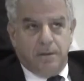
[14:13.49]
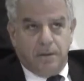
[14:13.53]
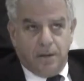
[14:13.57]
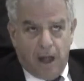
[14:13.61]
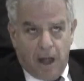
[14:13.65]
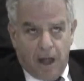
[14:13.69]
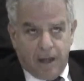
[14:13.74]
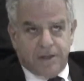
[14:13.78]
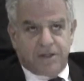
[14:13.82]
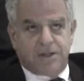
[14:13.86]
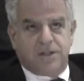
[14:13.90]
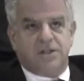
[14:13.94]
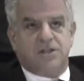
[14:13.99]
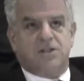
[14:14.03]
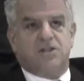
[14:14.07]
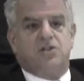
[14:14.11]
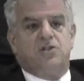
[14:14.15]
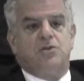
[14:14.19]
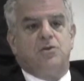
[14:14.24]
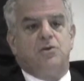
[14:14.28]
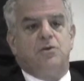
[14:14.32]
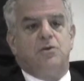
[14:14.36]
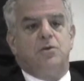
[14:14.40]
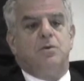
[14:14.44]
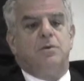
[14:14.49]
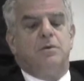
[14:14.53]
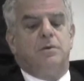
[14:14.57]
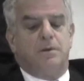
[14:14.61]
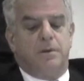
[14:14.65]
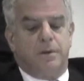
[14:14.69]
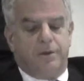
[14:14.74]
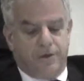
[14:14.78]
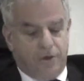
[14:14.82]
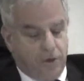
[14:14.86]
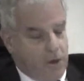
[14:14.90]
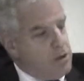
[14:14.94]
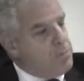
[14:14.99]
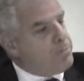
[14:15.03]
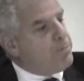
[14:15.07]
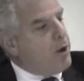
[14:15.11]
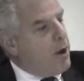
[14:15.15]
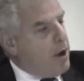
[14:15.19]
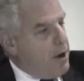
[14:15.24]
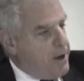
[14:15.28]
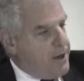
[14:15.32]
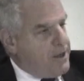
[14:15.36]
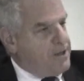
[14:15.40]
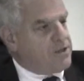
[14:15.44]
losses to third
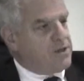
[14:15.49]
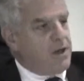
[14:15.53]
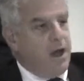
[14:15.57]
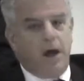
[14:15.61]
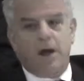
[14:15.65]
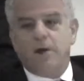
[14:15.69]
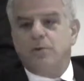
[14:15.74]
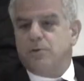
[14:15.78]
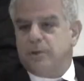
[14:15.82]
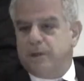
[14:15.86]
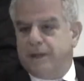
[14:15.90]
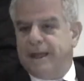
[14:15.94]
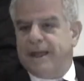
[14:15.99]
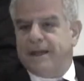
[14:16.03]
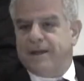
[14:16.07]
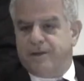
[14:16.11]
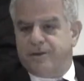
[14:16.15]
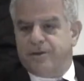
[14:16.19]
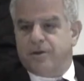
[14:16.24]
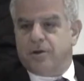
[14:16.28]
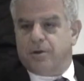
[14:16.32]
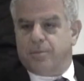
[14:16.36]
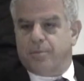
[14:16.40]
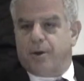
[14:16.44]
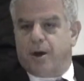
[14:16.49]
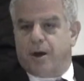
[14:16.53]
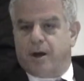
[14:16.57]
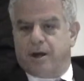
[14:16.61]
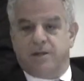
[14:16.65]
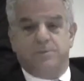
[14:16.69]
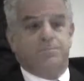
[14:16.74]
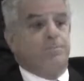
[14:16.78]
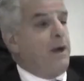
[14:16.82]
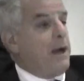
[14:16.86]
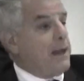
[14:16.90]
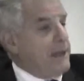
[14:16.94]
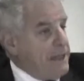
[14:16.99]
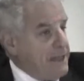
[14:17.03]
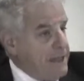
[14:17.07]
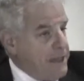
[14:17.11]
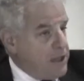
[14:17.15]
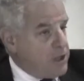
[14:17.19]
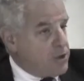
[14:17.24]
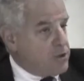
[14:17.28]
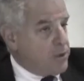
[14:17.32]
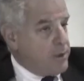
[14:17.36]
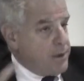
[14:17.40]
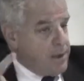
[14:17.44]
parties, to unrelated third parties, bodily
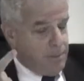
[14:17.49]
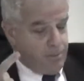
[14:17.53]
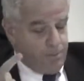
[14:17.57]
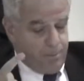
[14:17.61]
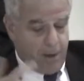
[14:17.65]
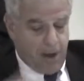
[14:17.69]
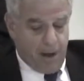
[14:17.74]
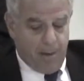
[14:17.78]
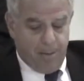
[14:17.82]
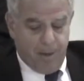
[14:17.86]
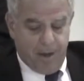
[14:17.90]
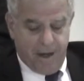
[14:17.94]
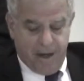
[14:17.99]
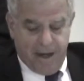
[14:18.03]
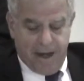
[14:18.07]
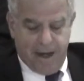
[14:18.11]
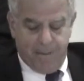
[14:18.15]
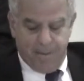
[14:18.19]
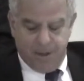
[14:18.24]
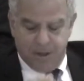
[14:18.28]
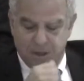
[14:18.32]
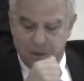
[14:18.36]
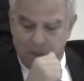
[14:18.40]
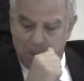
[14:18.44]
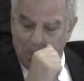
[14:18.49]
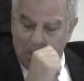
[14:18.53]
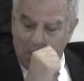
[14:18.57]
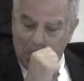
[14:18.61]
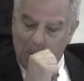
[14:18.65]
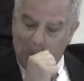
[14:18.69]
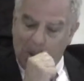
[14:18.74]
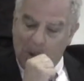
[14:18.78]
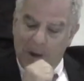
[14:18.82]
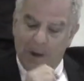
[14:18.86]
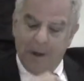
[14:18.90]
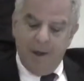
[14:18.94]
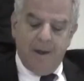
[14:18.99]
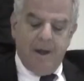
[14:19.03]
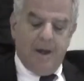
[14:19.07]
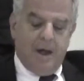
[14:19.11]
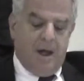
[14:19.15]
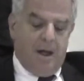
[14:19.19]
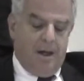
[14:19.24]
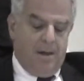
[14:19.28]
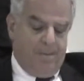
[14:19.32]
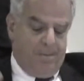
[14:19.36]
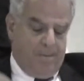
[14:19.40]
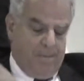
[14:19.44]
injury, property
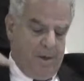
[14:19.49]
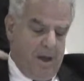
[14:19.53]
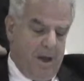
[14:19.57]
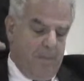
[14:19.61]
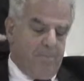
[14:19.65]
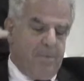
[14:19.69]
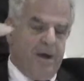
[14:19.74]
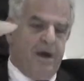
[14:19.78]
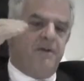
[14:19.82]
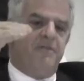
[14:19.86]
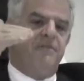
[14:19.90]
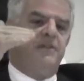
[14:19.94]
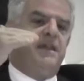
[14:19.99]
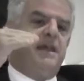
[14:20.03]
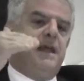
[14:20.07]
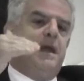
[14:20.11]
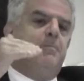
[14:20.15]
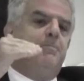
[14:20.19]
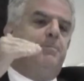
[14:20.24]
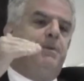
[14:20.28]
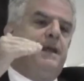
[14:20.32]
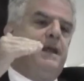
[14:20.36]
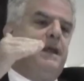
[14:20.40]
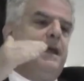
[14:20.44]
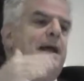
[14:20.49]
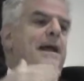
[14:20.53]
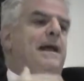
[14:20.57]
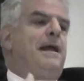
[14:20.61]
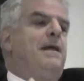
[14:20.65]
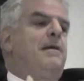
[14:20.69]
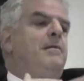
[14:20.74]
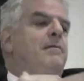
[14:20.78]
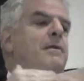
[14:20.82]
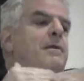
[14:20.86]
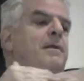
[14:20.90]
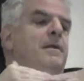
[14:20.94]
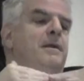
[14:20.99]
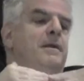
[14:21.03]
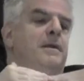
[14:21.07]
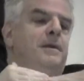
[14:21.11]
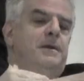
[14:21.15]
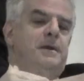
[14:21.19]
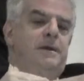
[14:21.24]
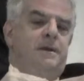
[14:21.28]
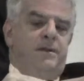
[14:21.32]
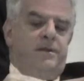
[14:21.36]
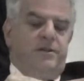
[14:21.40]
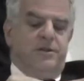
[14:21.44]
damage. Above the MPL,
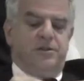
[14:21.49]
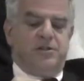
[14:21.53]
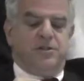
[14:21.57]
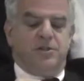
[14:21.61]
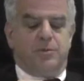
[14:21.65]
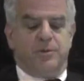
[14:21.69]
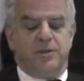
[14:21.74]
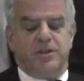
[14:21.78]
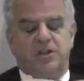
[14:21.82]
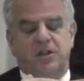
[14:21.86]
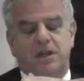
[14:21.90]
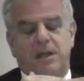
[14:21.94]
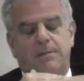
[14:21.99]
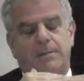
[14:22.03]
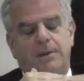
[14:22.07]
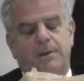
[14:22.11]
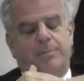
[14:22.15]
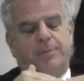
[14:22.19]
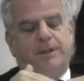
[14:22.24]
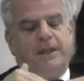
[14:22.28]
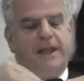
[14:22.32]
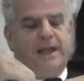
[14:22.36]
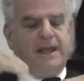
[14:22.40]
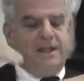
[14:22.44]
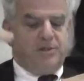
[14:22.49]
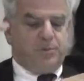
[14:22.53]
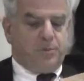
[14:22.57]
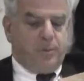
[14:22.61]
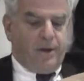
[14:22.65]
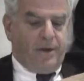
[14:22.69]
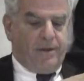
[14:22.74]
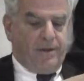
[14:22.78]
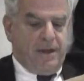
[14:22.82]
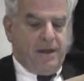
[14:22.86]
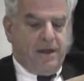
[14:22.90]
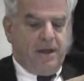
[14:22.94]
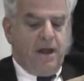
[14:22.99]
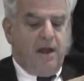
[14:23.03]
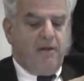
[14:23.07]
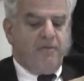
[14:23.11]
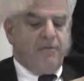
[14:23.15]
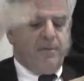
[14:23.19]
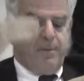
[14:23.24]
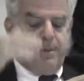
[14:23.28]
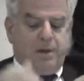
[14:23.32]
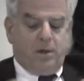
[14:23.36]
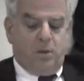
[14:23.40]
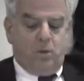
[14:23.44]
there's a regime in place where the
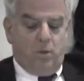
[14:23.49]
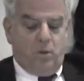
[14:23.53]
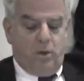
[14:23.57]
government